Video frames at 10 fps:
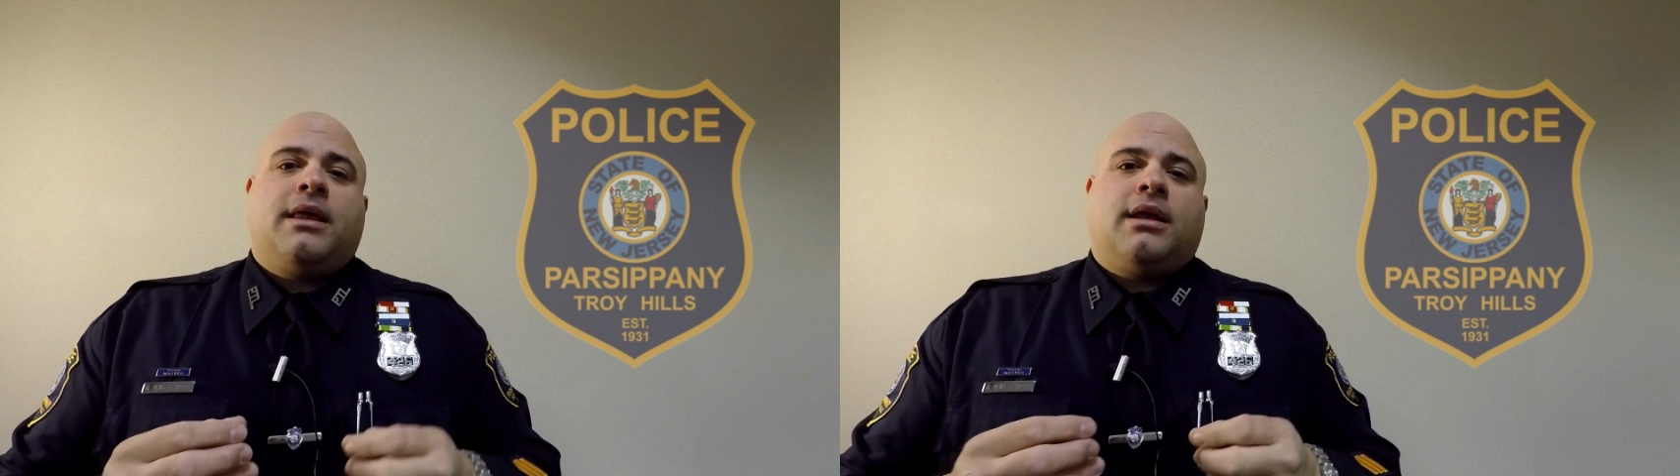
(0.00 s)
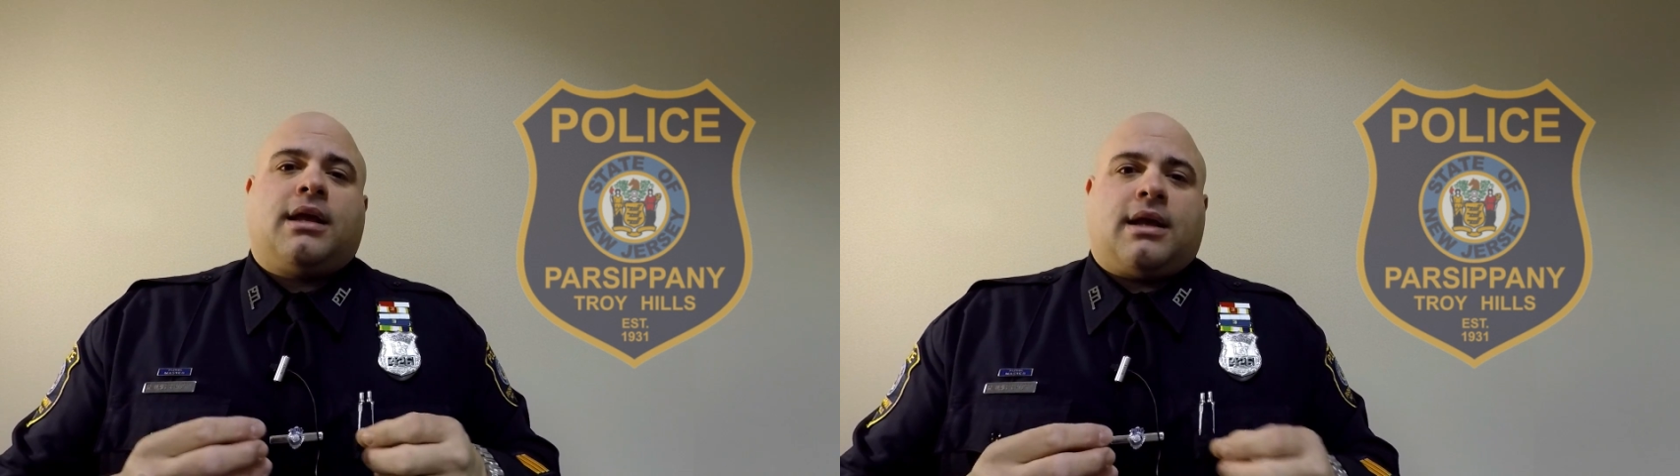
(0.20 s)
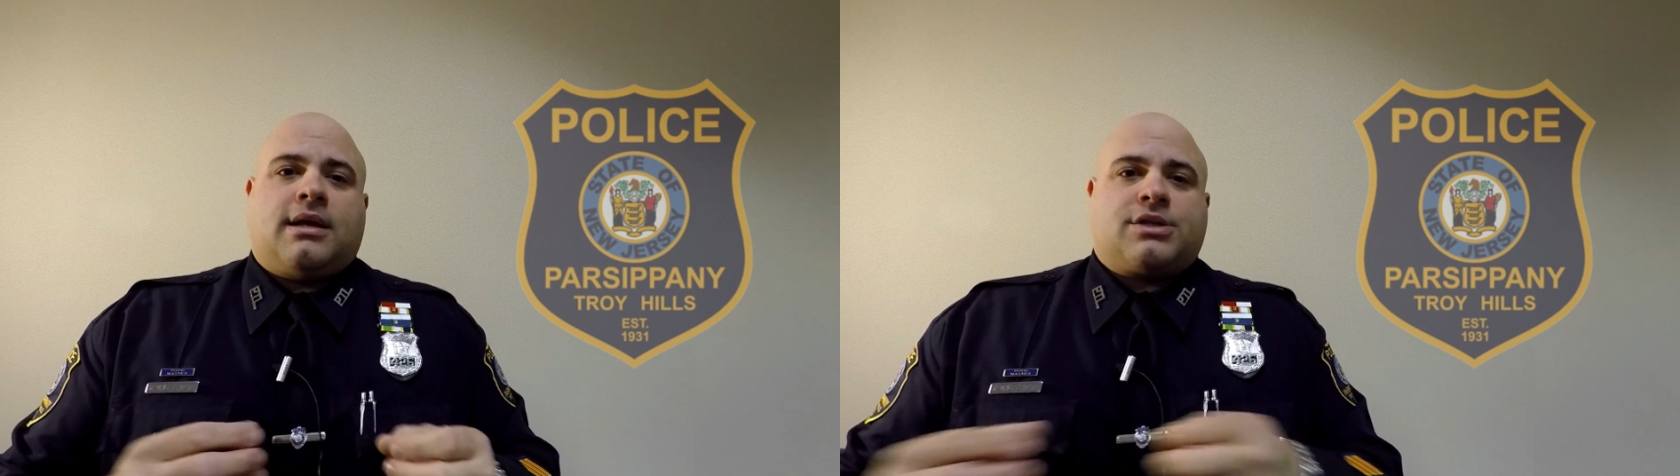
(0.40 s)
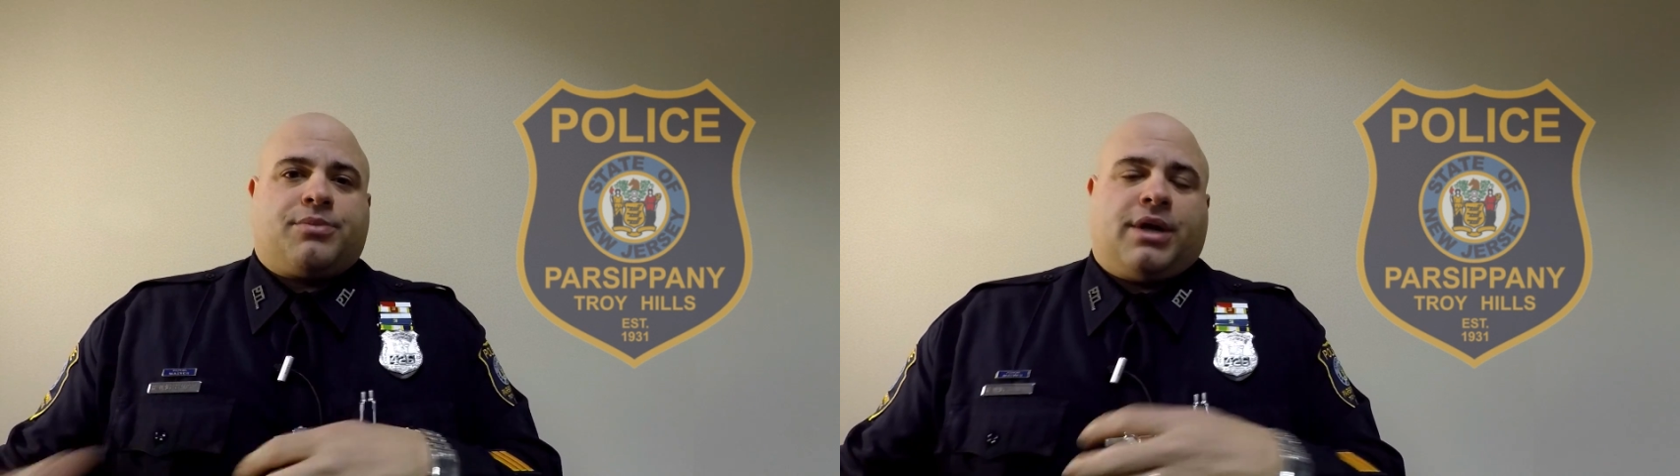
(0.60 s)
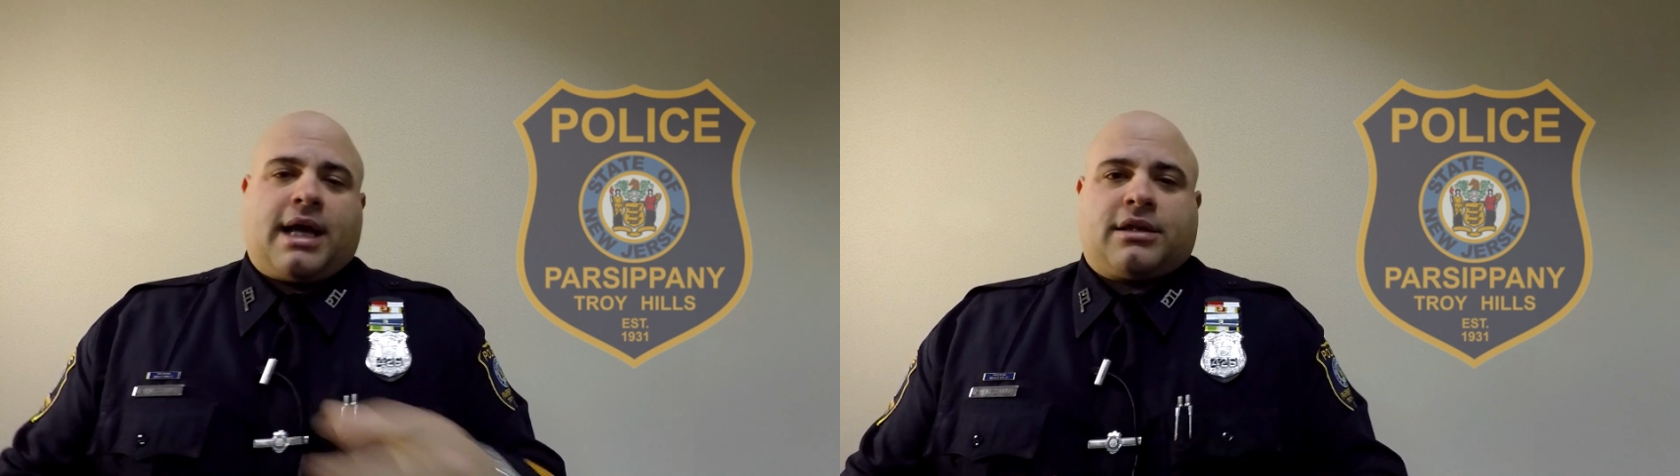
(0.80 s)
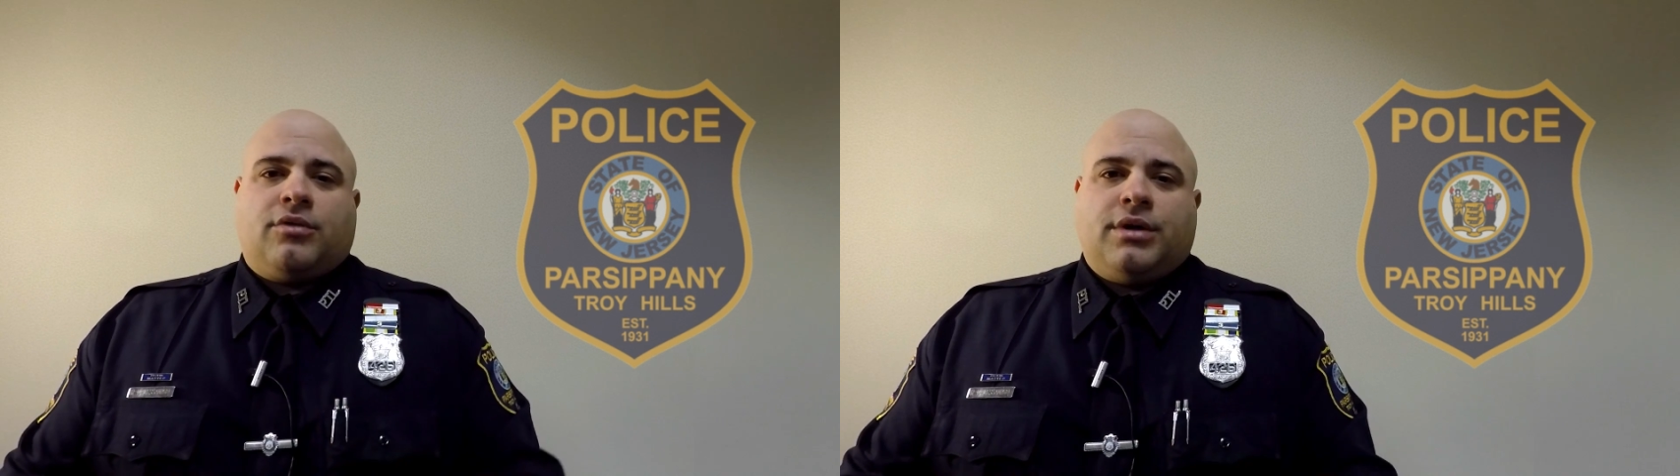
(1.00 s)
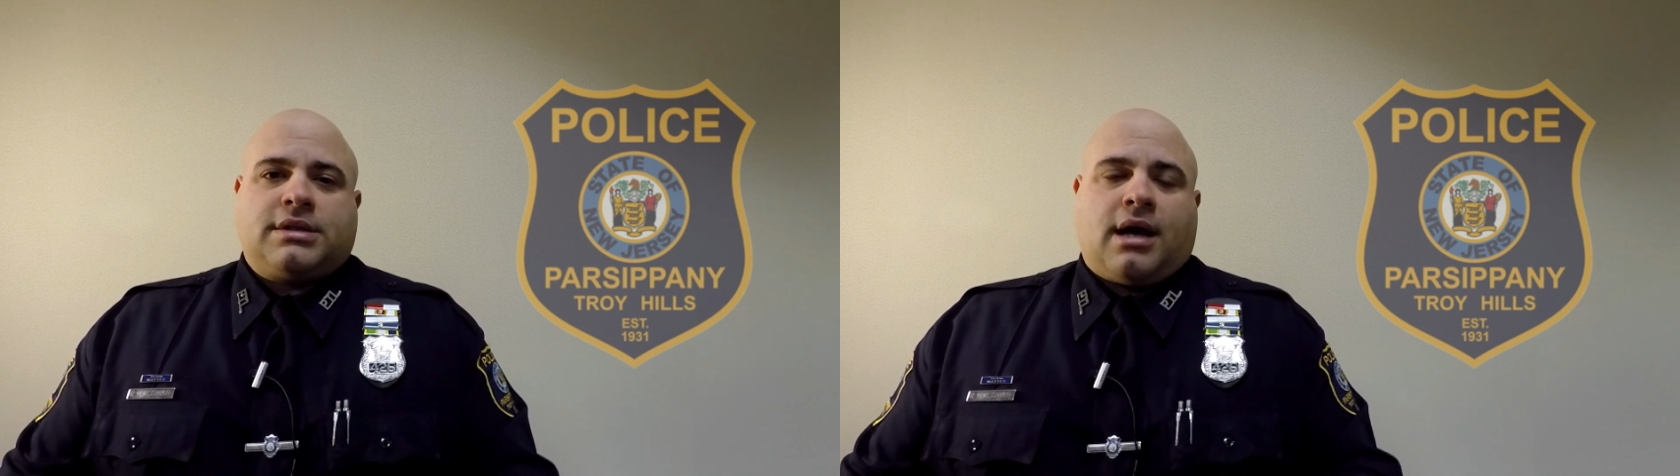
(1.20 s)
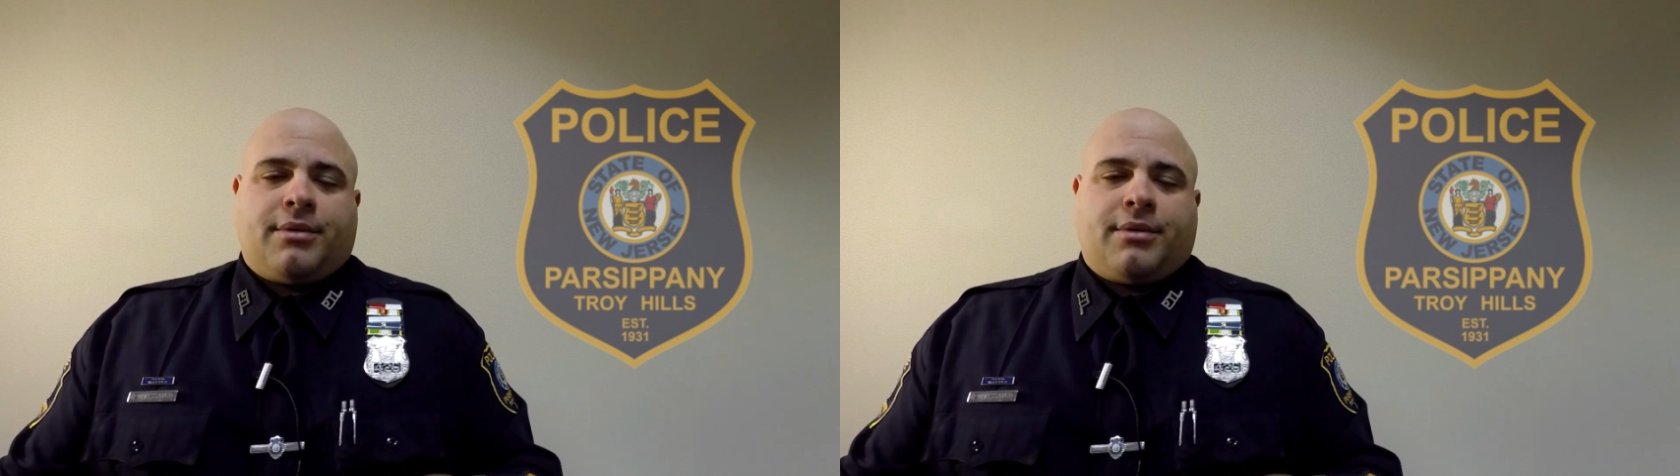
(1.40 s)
He is putting out there real time